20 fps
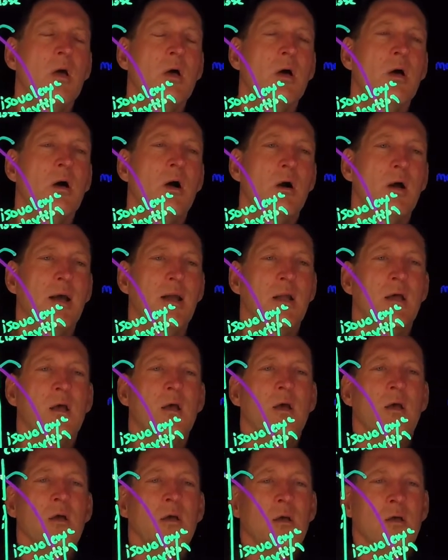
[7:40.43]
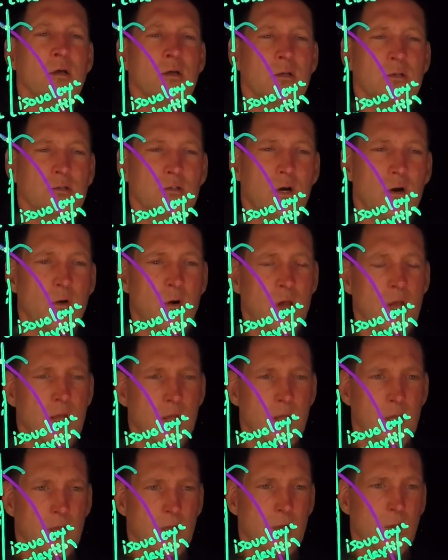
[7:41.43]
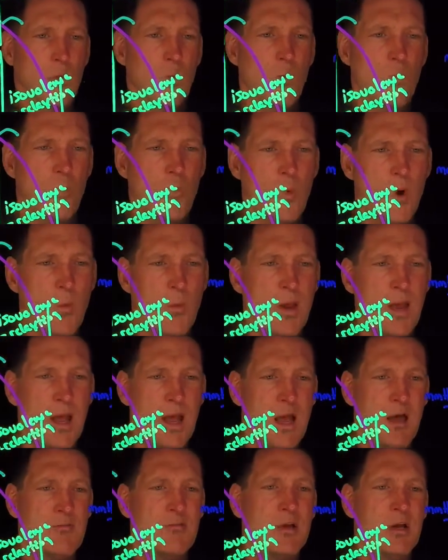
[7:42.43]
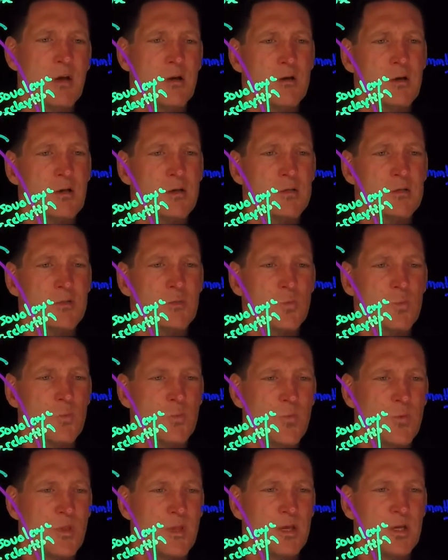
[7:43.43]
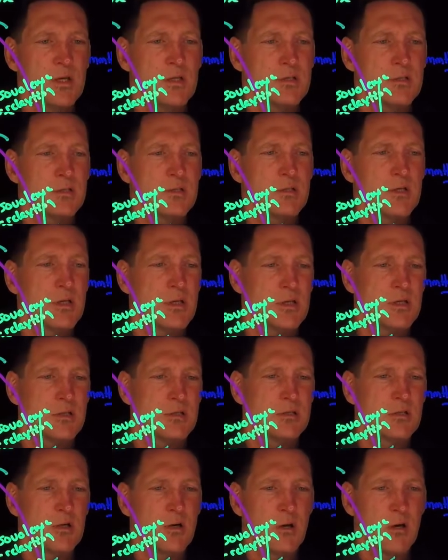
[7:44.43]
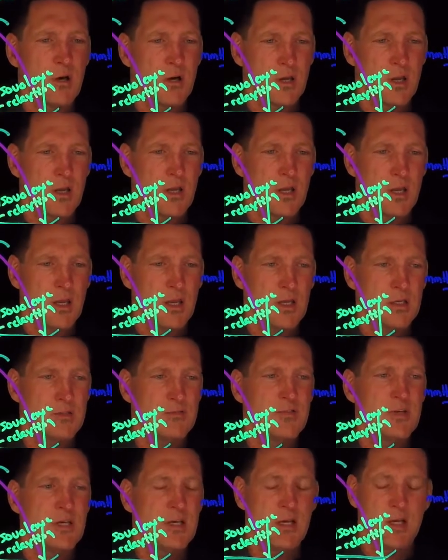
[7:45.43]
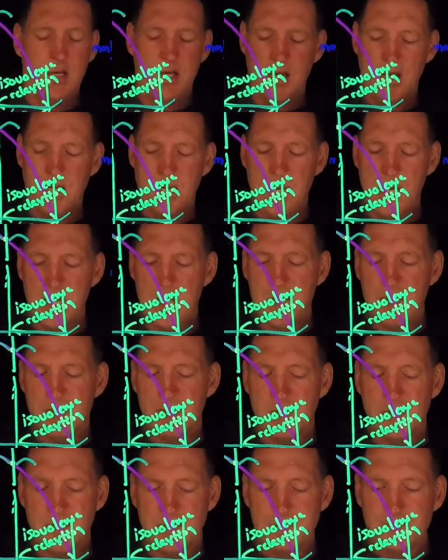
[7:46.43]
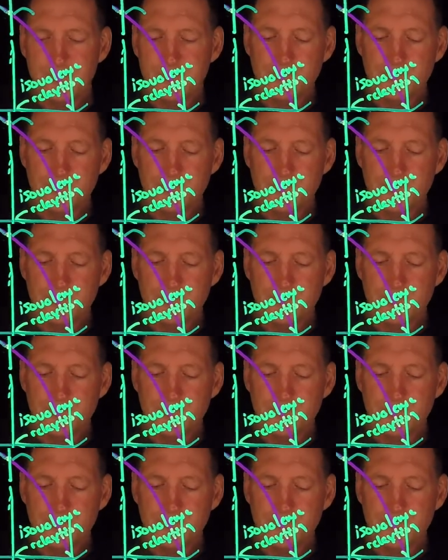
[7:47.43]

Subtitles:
All right, so what we have now is this is, again, ESV and EDV.